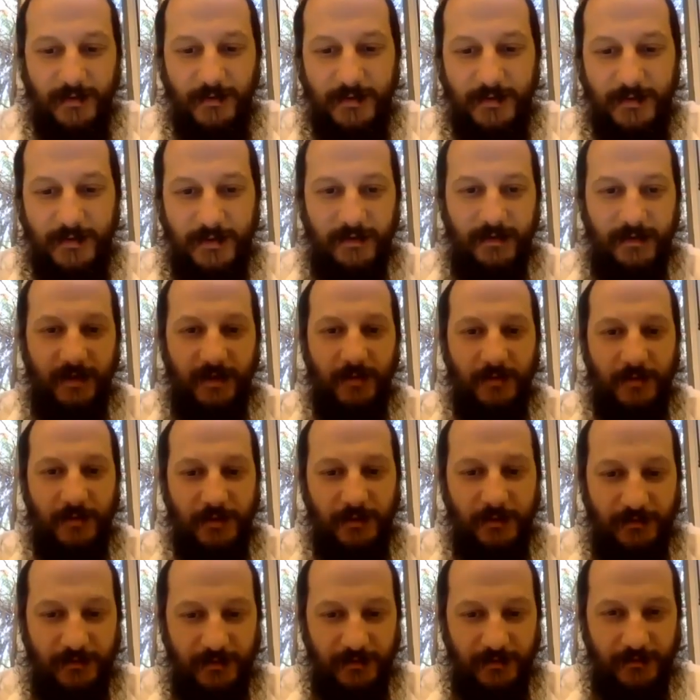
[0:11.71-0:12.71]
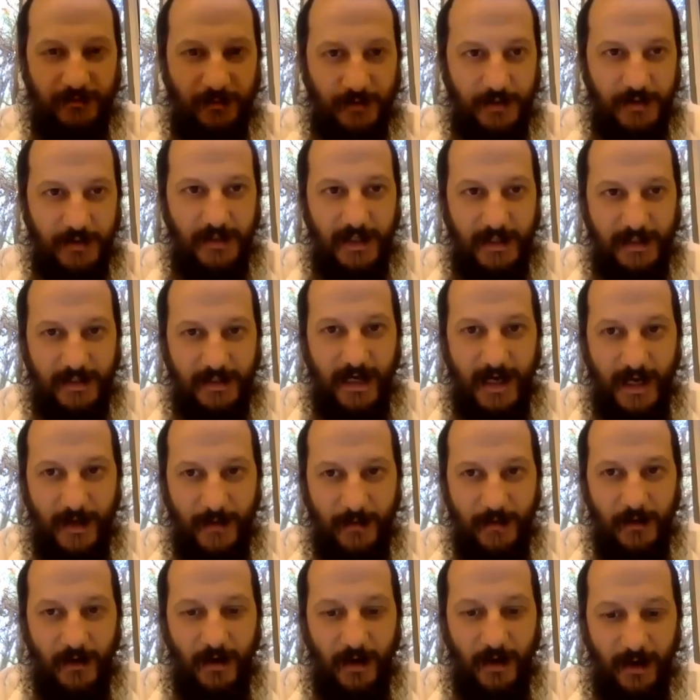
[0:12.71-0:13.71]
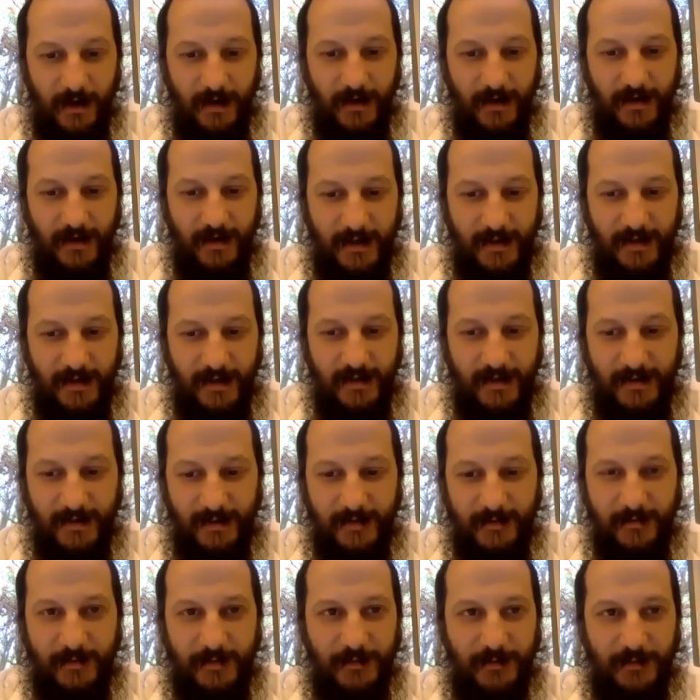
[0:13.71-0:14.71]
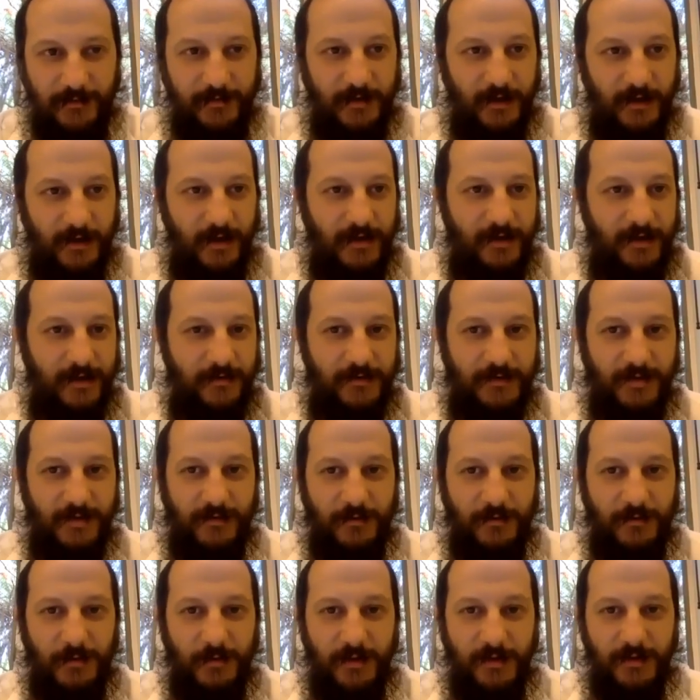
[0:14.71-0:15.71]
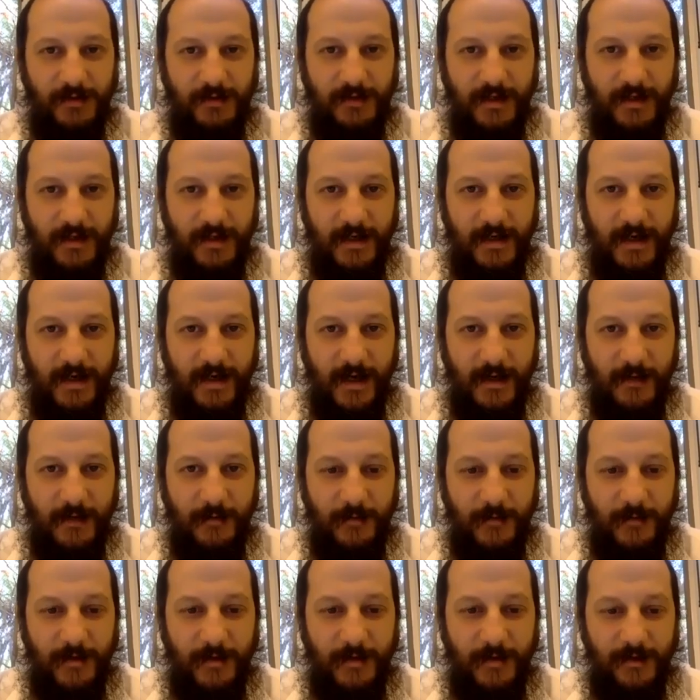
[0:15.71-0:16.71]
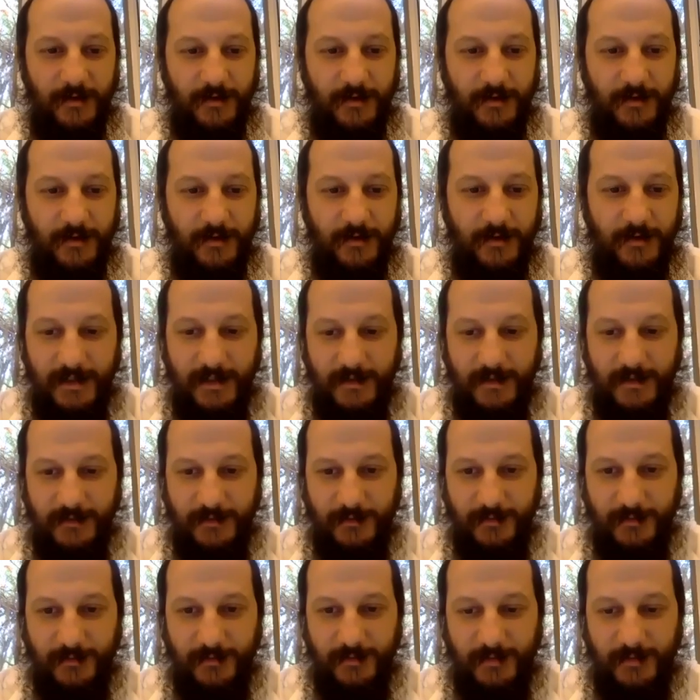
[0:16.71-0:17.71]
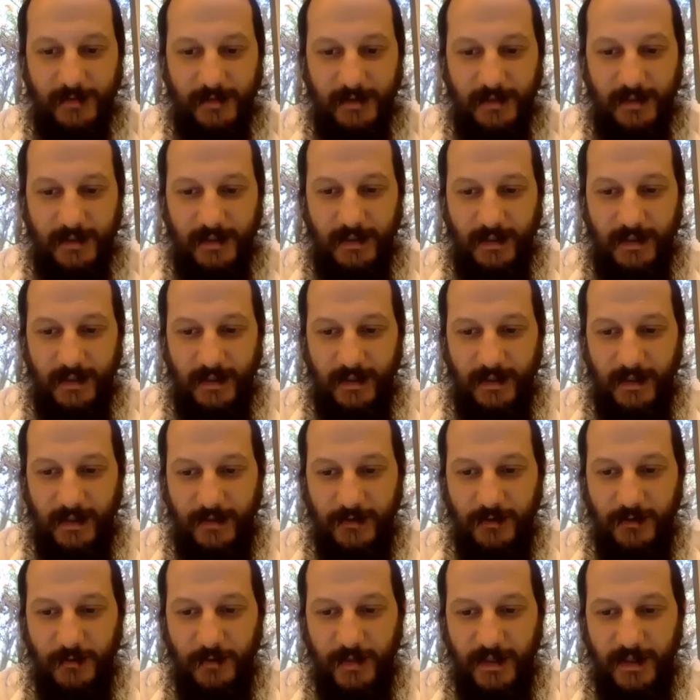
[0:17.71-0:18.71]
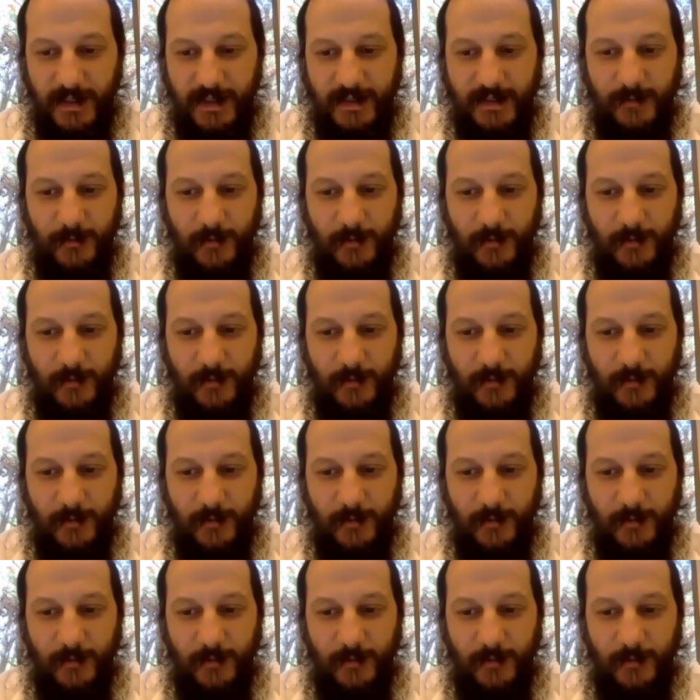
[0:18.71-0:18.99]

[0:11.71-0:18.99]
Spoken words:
We just had a beautiful 48-hour holiday, beautiful holiday of Shavuot, and now we are going into a new week.